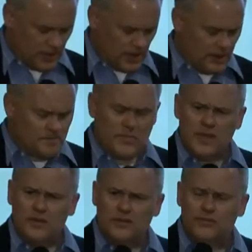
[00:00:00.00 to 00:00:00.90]
Um,
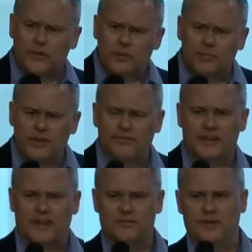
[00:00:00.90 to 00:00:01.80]
just very
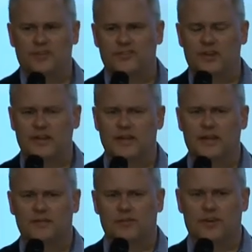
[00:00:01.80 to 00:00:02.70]
briefly, I've been studying
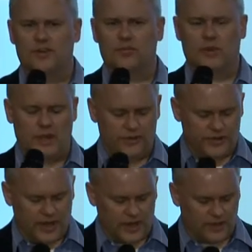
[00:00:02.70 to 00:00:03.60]
in various ways
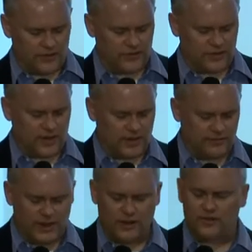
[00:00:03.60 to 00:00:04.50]
jihadist, uh,
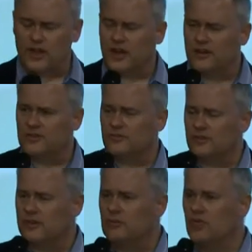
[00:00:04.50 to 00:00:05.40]
violent jihadism for
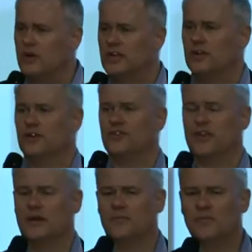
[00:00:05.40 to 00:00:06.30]
some 20 years
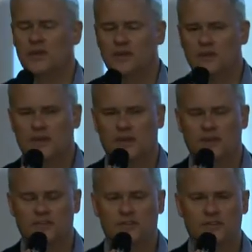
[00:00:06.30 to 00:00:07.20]
now, uh,
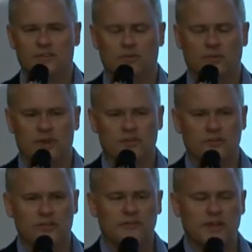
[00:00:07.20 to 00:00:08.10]
since the
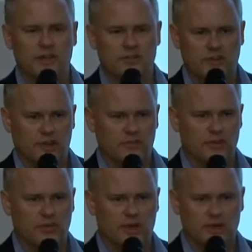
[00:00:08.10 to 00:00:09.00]
Russians invaded
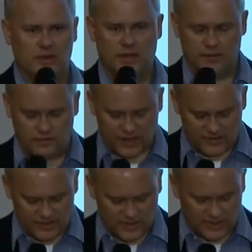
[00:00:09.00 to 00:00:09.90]
Chechnya right at the end of
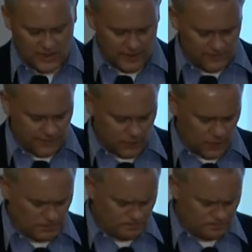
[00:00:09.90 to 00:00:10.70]
1994.